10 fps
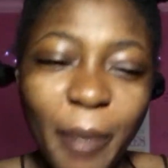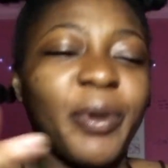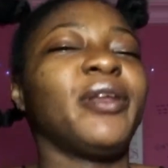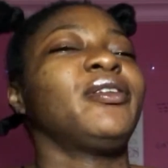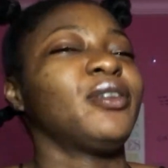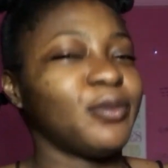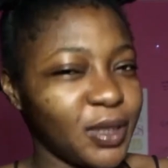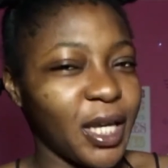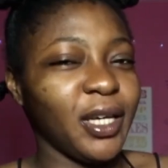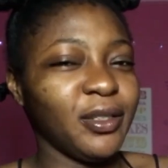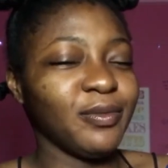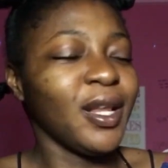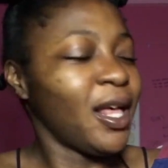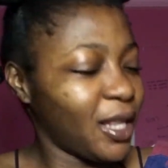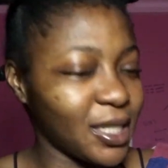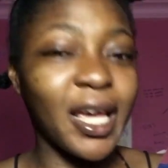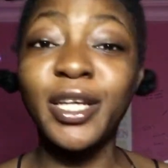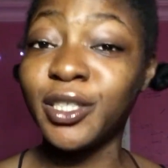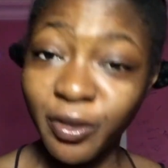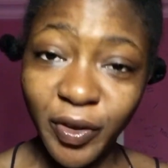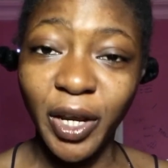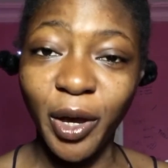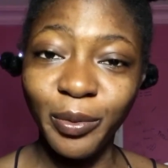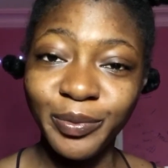it, you know what I'm saying? Let's get into the video.